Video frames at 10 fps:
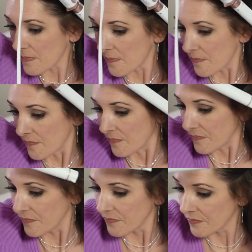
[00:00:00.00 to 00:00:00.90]

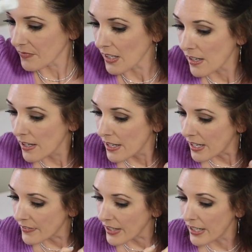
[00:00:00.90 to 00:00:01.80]

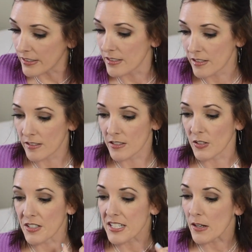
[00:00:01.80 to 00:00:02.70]
And then you
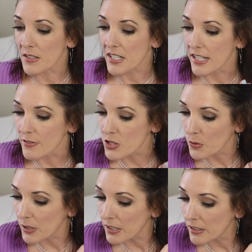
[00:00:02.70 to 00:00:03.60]
can see how it's kind of
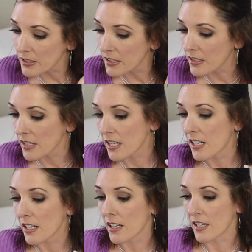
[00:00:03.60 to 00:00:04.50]
short.
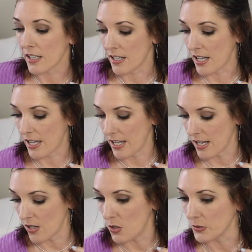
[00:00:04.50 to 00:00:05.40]

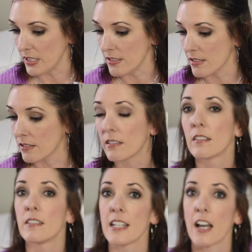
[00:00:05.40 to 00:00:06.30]
I hold it
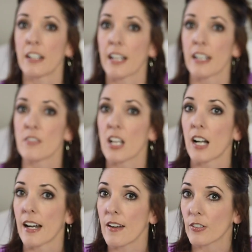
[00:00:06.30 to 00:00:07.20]
down and kind of tug
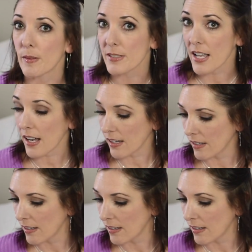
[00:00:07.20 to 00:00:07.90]
on it for a sec to